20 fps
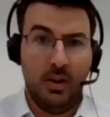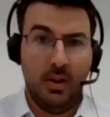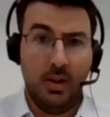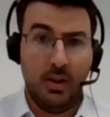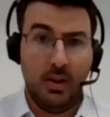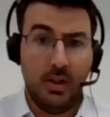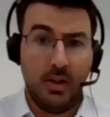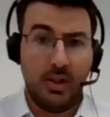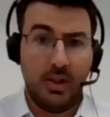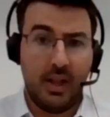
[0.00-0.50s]

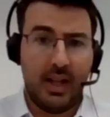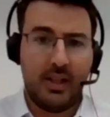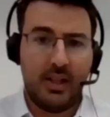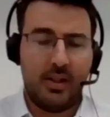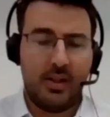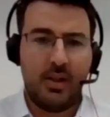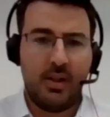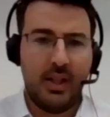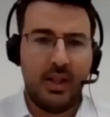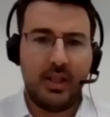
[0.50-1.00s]
So
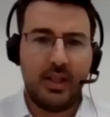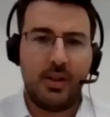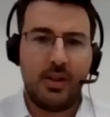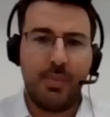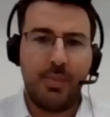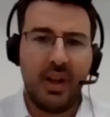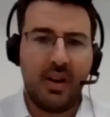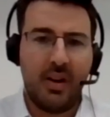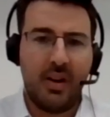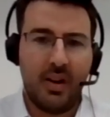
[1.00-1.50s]
that's to me
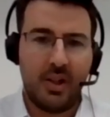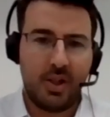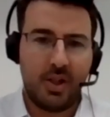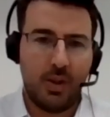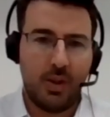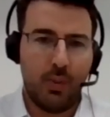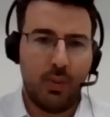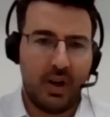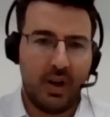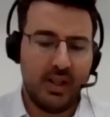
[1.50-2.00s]
in a nutshell
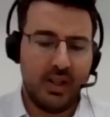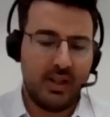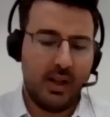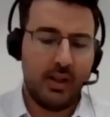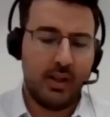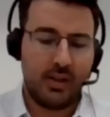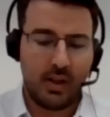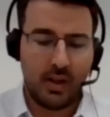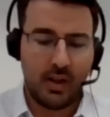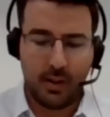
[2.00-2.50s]
what it is. And
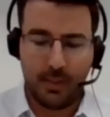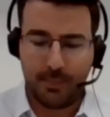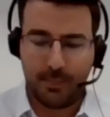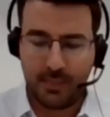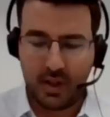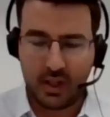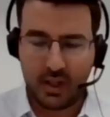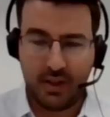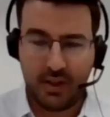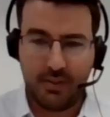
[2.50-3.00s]

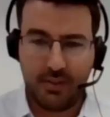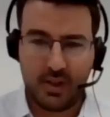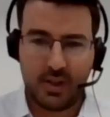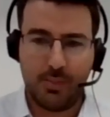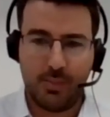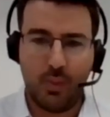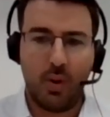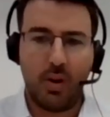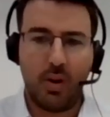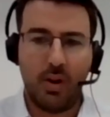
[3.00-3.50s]
I'll give you some
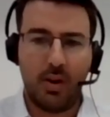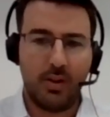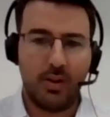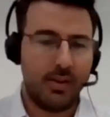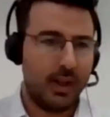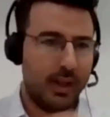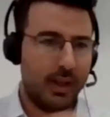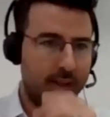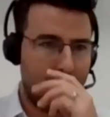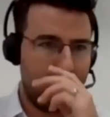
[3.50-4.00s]
more
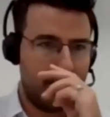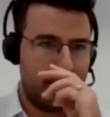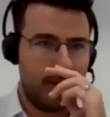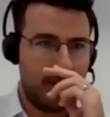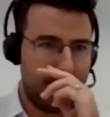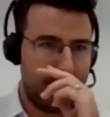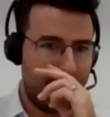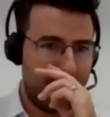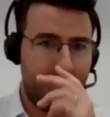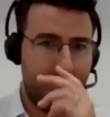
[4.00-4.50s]
context in
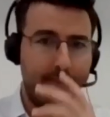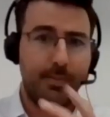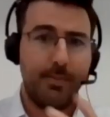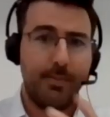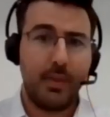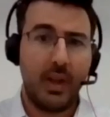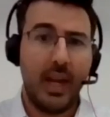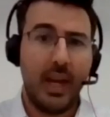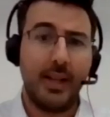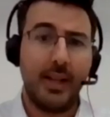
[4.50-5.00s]
terms of
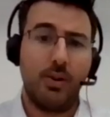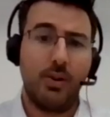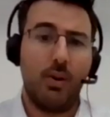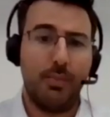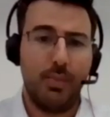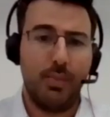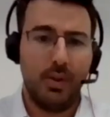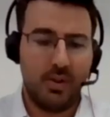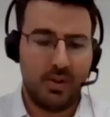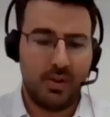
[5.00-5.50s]

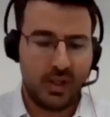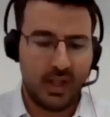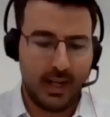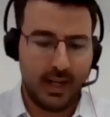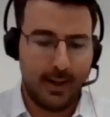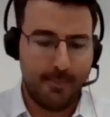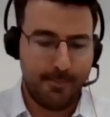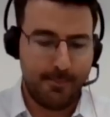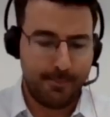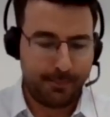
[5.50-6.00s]
examples,
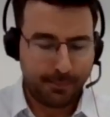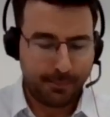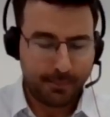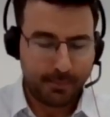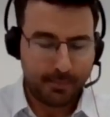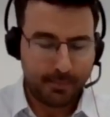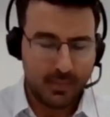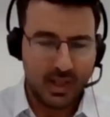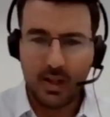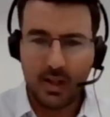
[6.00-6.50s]

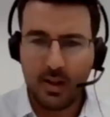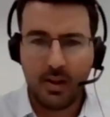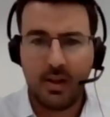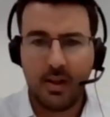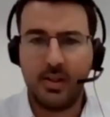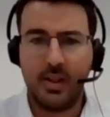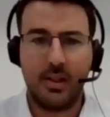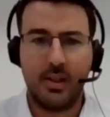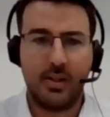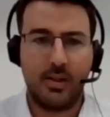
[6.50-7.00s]

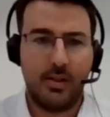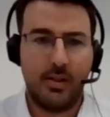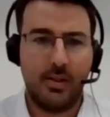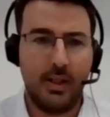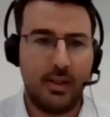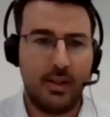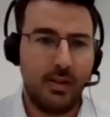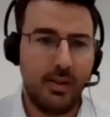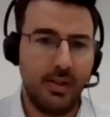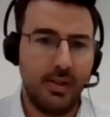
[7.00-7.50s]
because
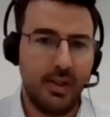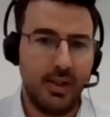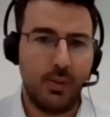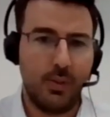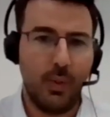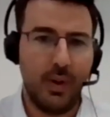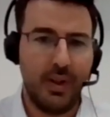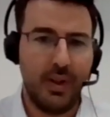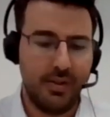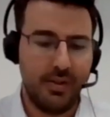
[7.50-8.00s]
that's the easiest
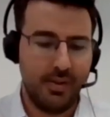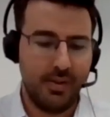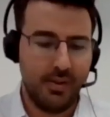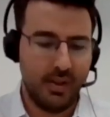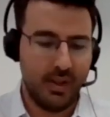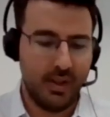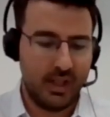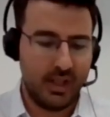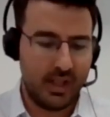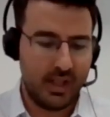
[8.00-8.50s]
way to do
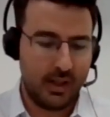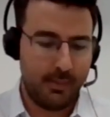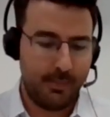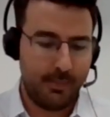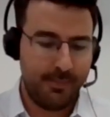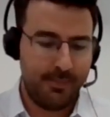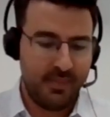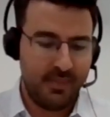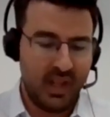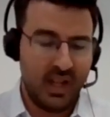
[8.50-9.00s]
this. Now,
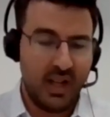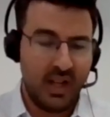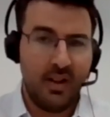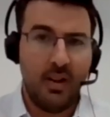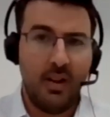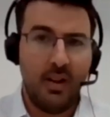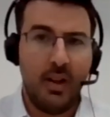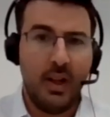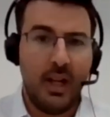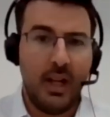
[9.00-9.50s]

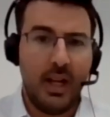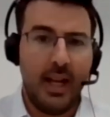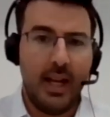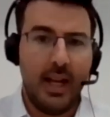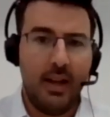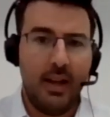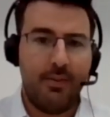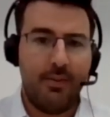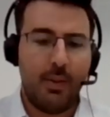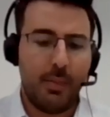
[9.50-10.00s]

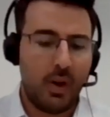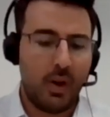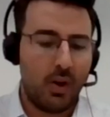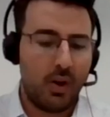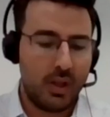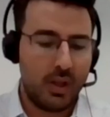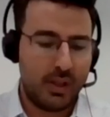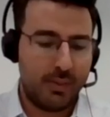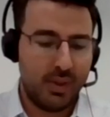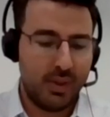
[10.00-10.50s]
from a
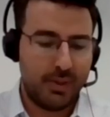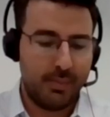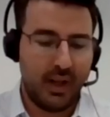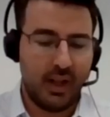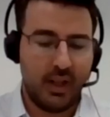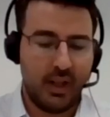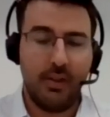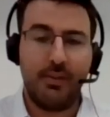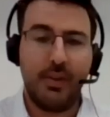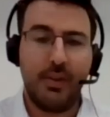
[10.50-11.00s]
cost
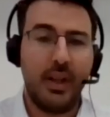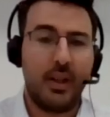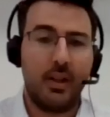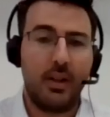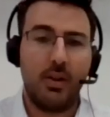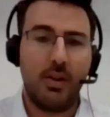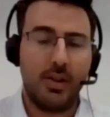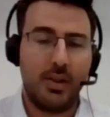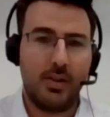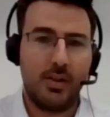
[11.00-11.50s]
perspective, it
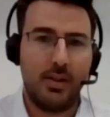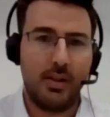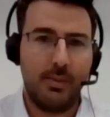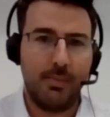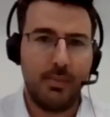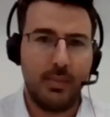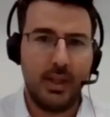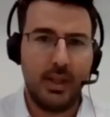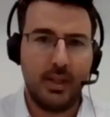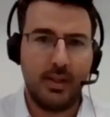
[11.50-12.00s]
costs
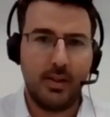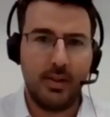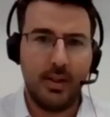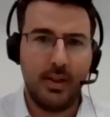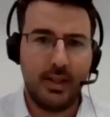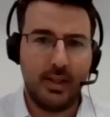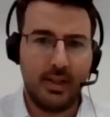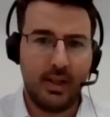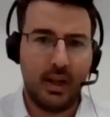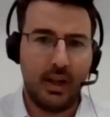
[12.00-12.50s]

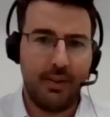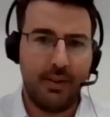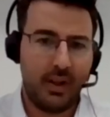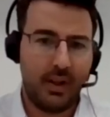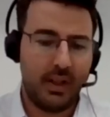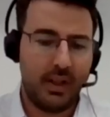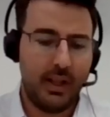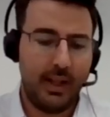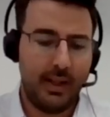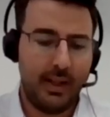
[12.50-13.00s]
it
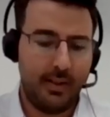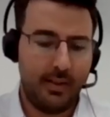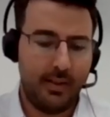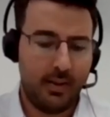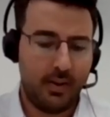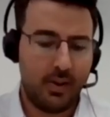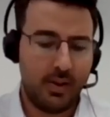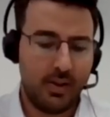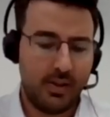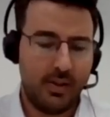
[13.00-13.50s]
significantly
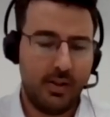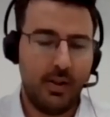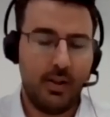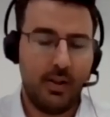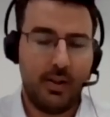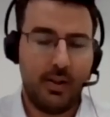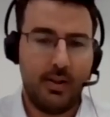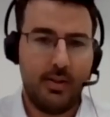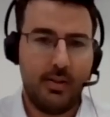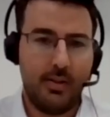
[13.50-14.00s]
costs a
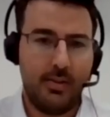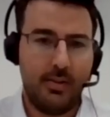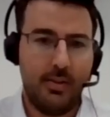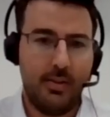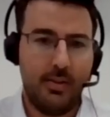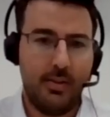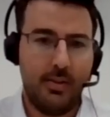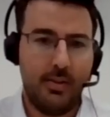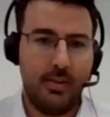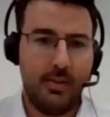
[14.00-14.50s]
lot
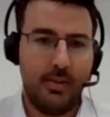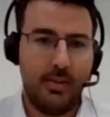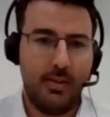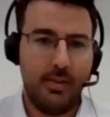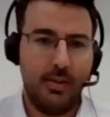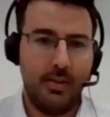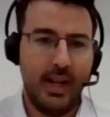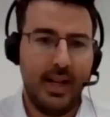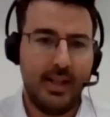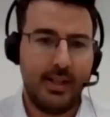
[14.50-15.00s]

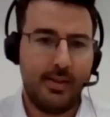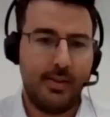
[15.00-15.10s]
less